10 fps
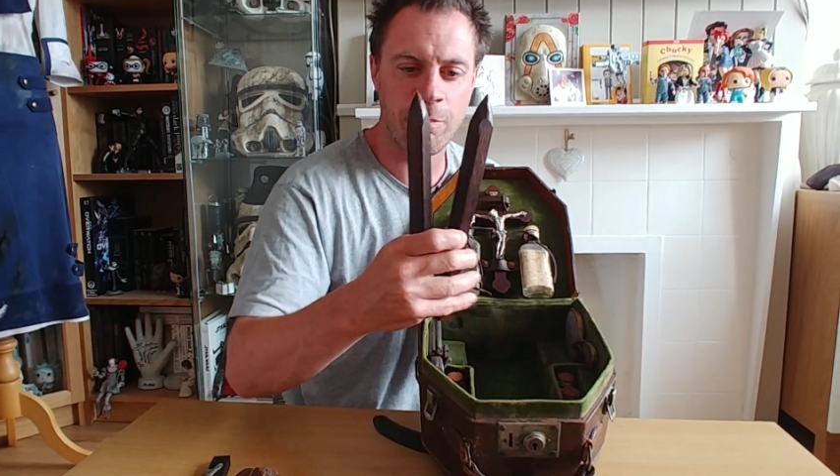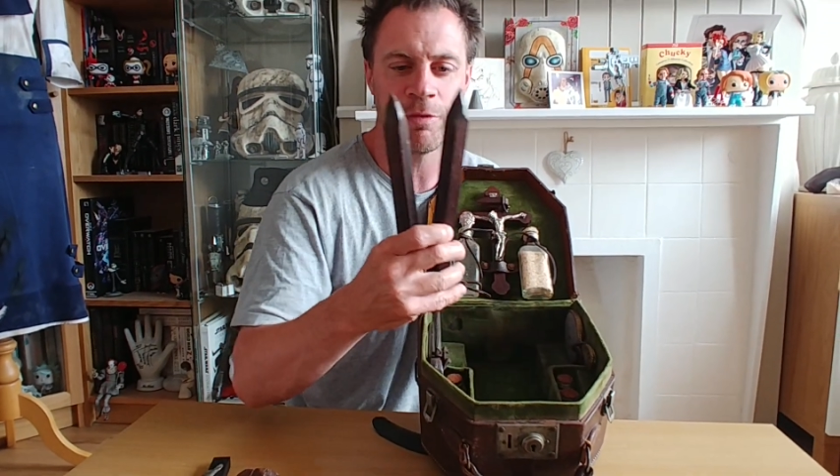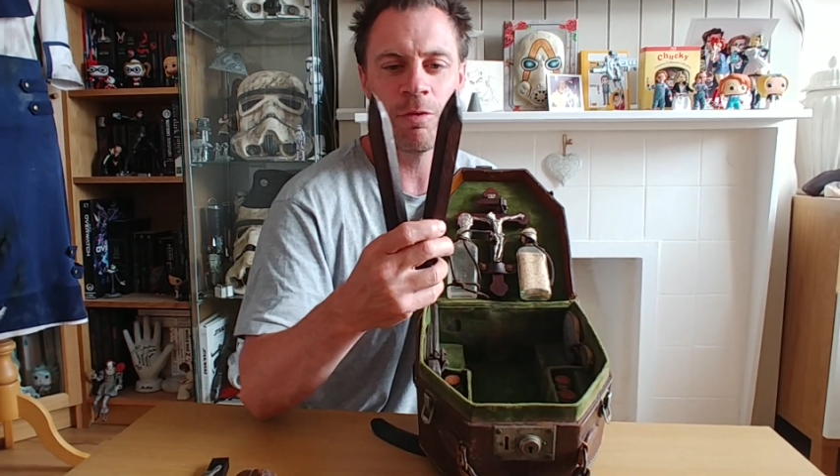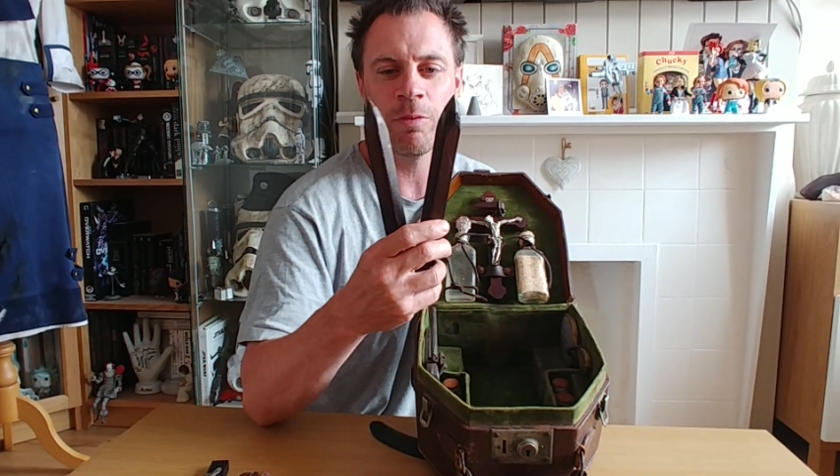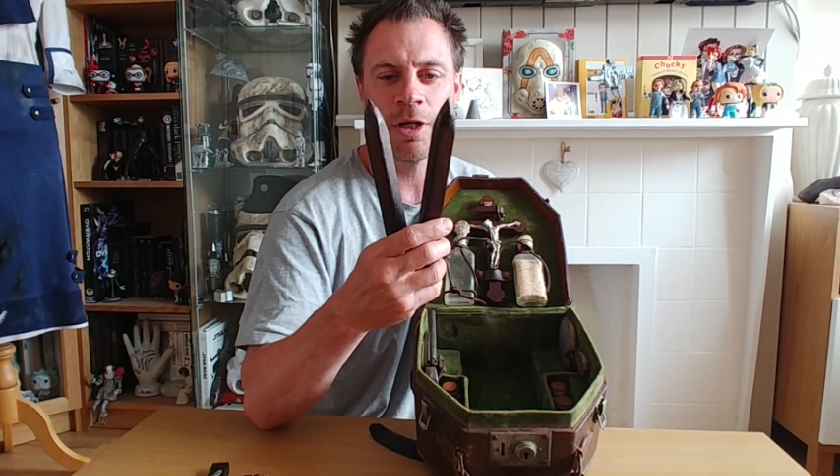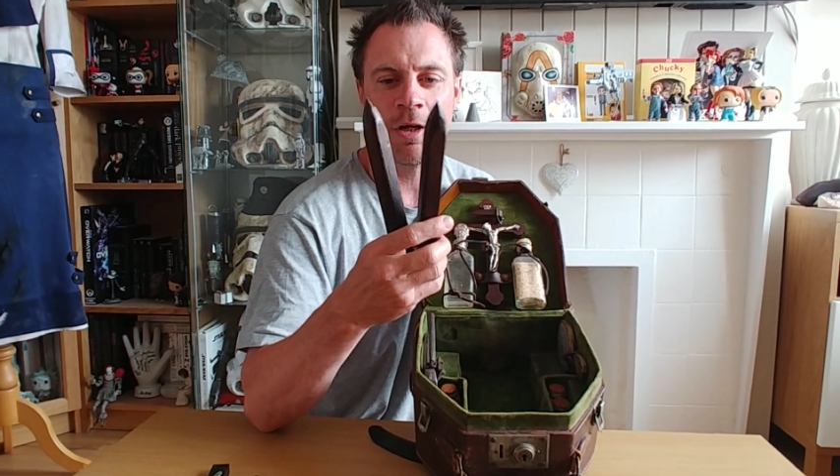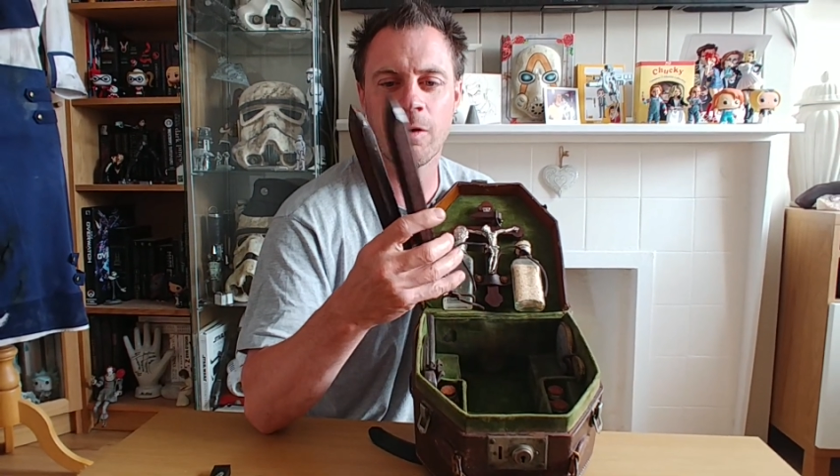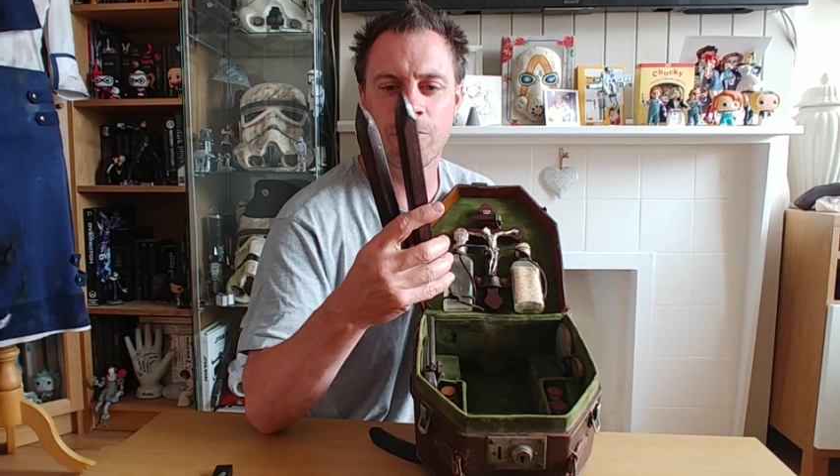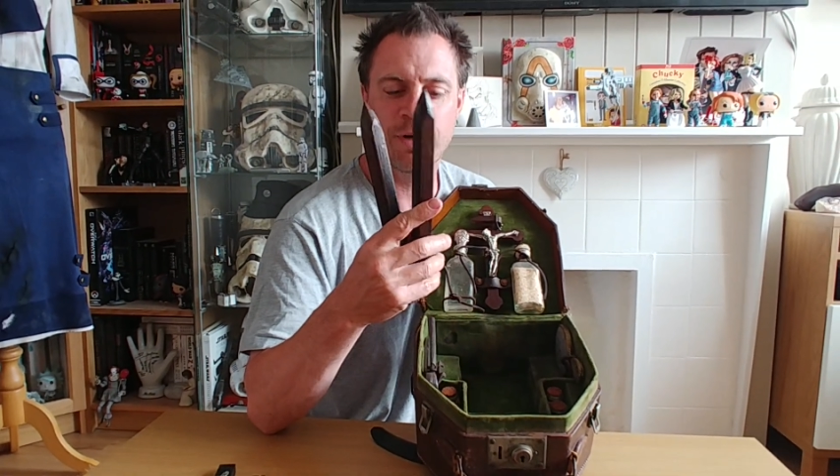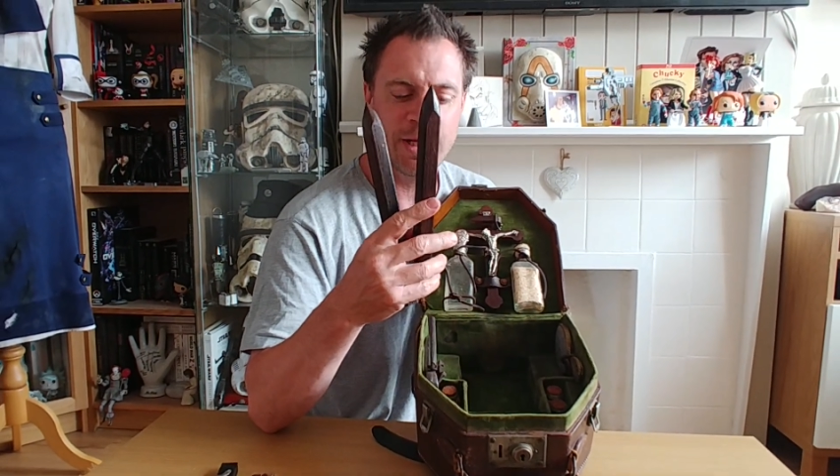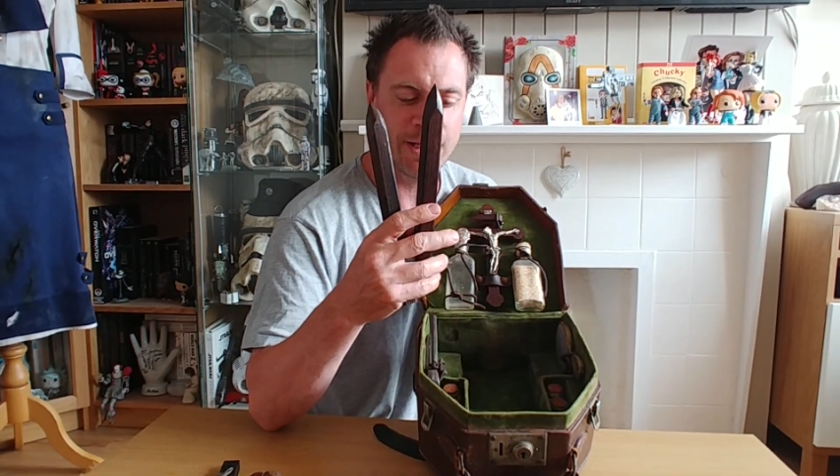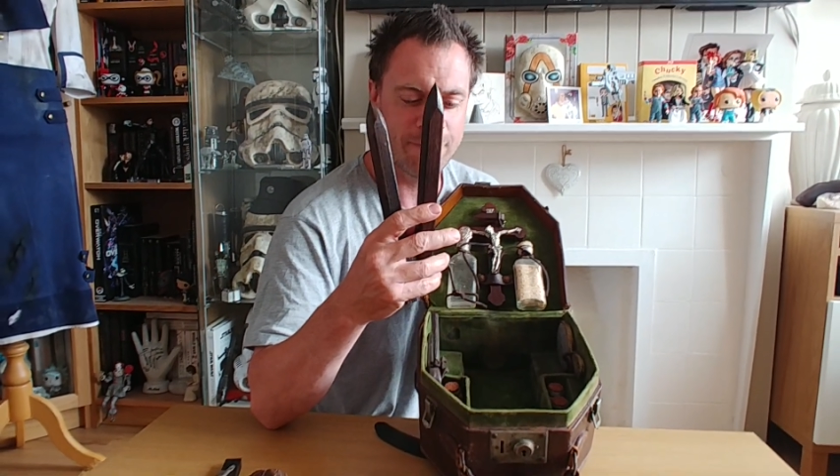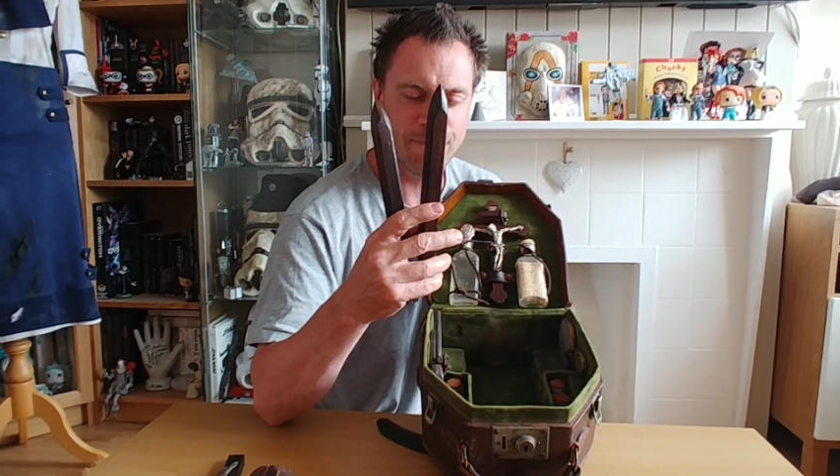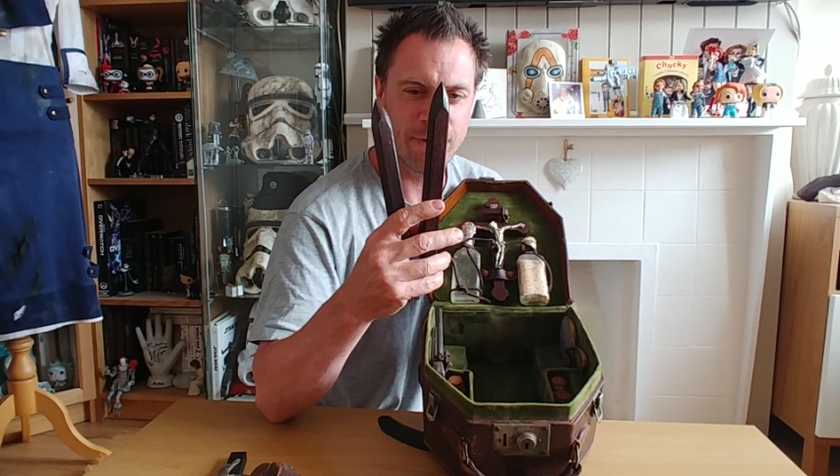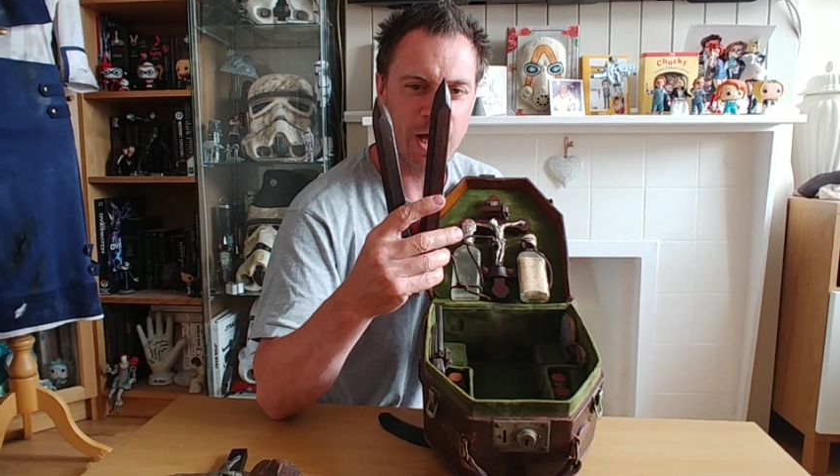I thought, well, I can't really